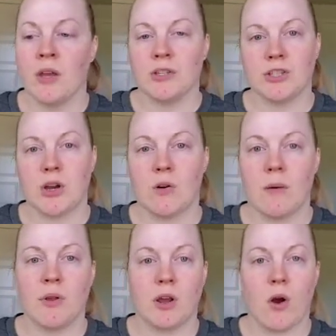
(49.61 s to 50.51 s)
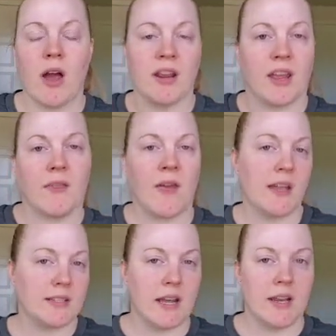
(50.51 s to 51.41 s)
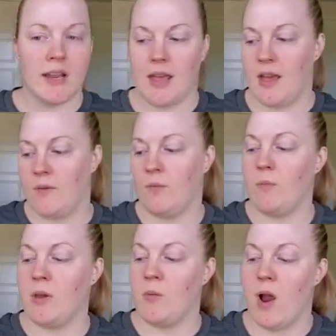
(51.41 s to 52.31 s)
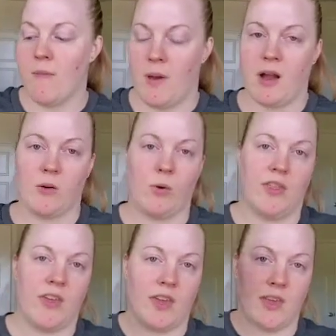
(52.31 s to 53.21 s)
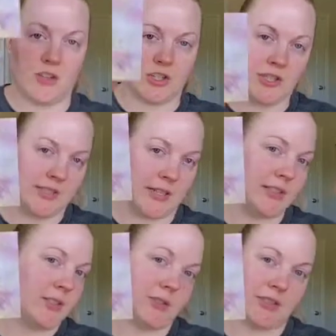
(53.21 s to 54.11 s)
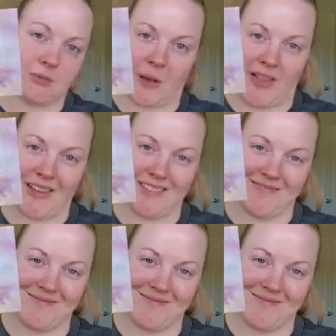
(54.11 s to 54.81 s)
So I'm going to go ahead and get that done and we'll be right back with the She's Got Solstice palette.